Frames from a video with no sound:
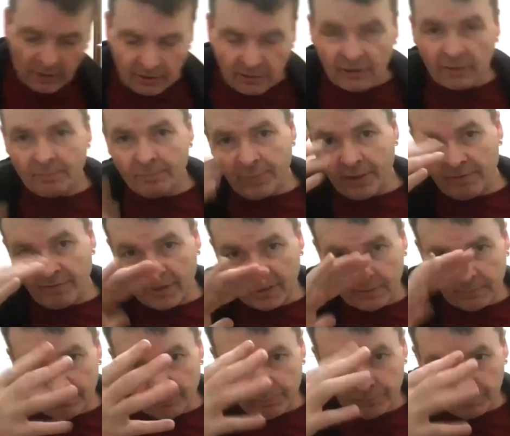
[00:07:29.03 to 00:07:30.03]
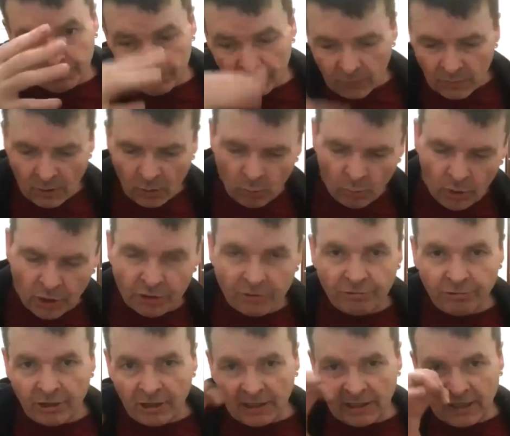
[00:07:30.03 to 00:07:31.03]
the pivot works
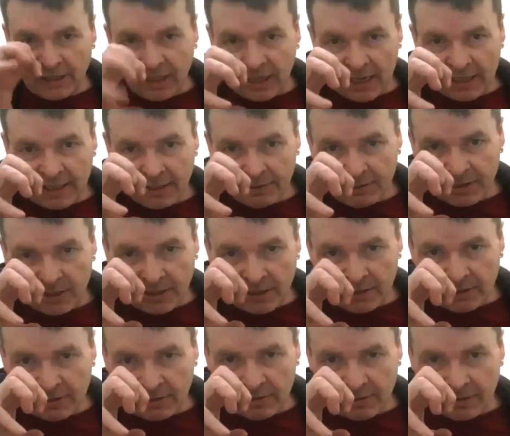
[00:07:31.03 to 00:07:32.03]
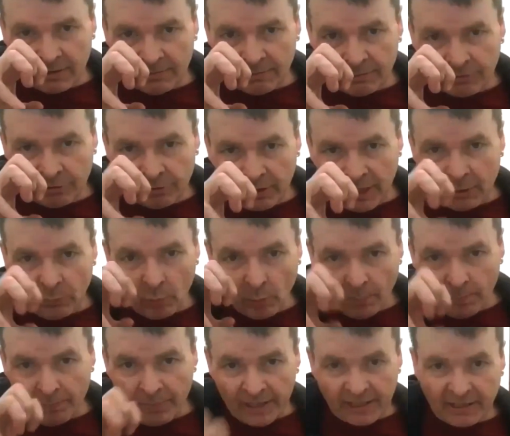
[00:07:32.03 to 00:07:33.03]
freely and the thread
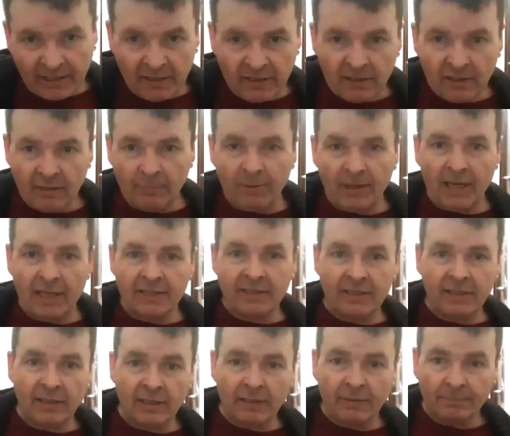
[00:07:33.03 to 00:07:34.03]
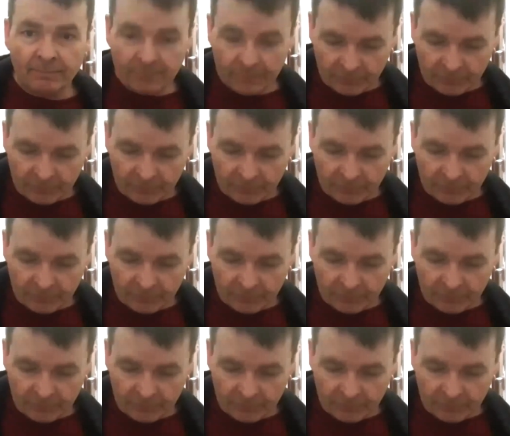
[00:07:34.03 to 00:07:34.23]
won't bite into the plastic.